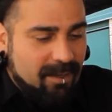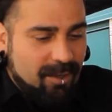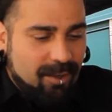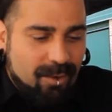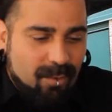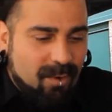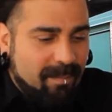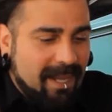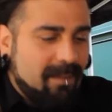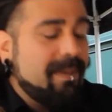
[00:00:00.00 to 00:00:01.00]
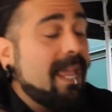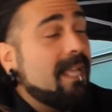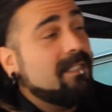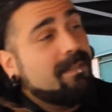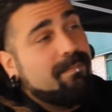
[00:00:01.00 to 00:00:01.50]
newer metal
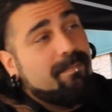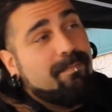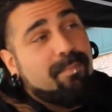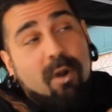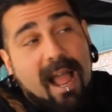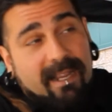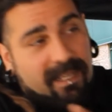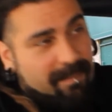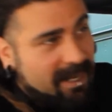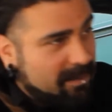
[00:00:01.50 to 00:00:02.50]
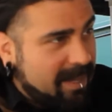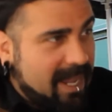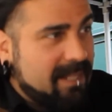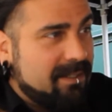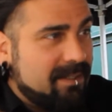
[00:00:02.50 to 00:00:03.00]
bands, proggy metal
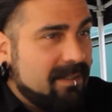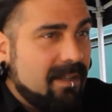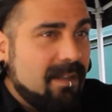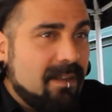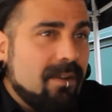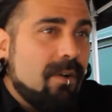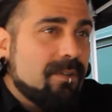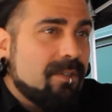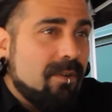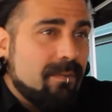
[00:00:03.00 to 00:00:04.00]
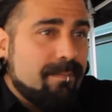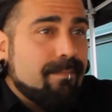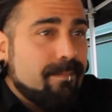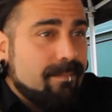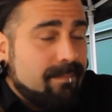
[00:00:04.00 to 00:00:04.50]
bands, also
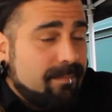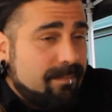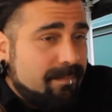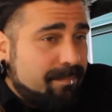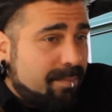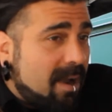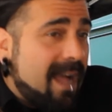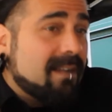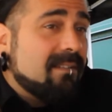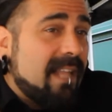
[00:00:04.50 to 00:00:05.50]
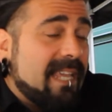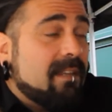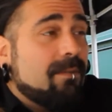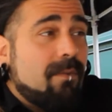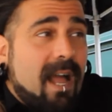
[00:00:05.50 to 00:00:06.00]

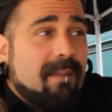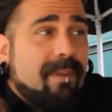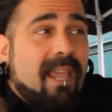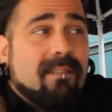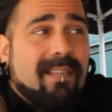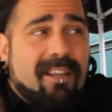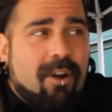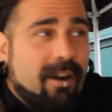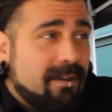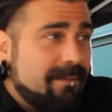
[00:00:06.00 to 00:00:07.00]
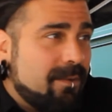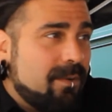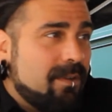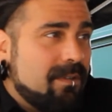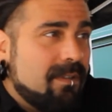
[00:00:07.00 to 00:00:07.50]
prog-like rock bands like
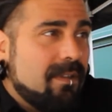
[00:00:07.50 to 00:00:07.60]
Carnival.